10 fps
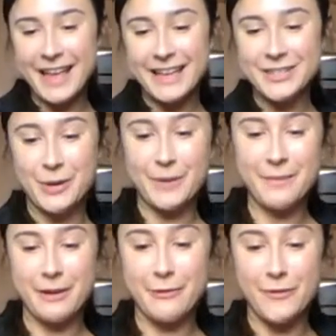So I'm going
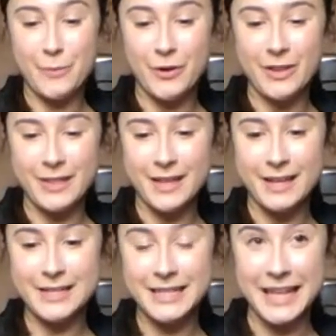to make a few more of
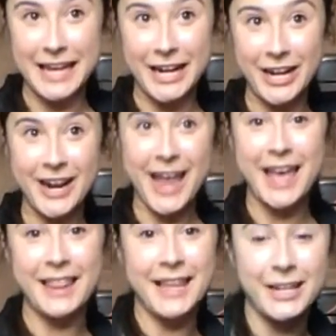these later,
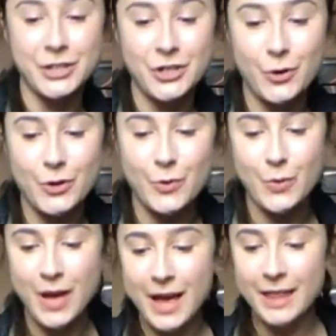and then I'll show you
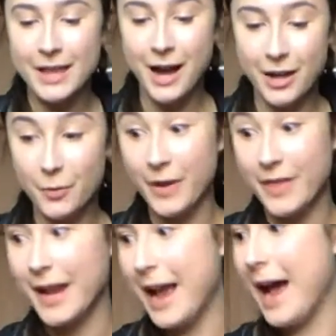the other one
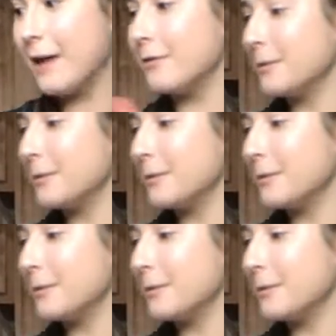that I have.